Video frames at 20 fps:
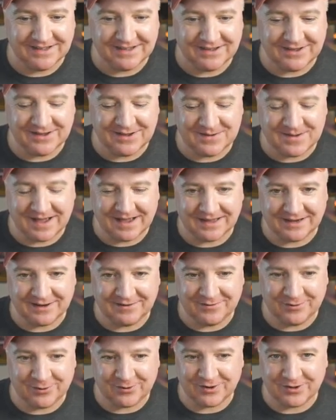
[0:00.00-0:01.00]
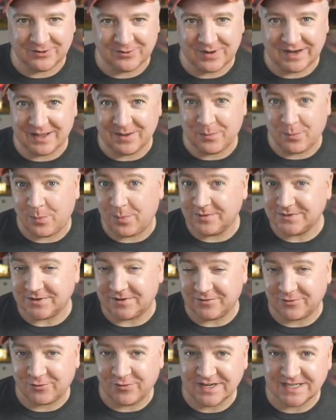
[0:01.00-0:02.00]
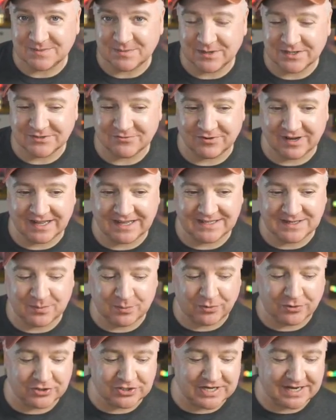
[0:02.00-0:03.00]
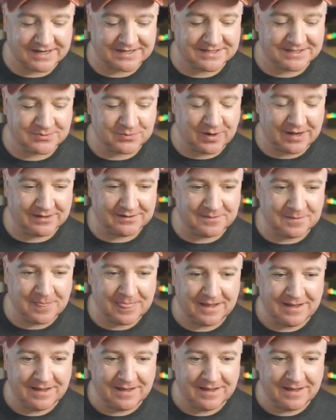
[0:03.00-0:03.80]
And if you're going to do any sort of Christmas-related projects as well.